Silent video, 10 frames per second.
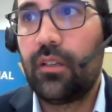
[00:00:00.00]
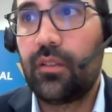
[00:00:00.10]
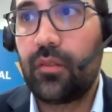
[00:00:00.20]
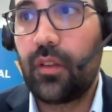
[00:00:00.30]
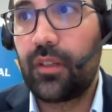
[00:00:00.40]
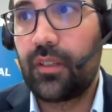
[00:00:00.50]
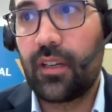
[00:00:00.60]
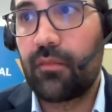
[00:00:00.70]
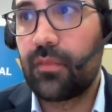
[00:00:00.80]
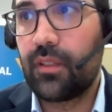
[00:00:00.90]
So I think,
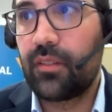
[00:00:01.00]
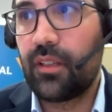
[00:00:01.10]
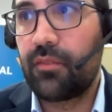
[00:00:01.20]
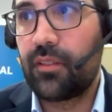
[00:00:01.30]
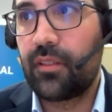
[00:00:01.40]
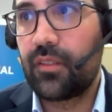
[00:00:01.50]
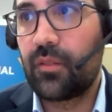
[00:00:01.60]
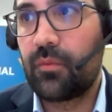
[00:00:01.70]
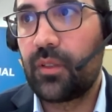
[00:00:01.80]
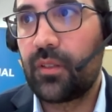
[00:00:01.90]
yeah, def- definitely
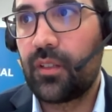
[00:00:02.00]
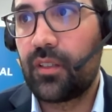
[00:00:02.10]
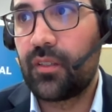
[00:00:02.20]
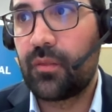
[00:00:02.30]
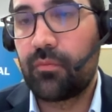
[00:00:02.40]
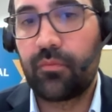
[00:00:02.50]
something that is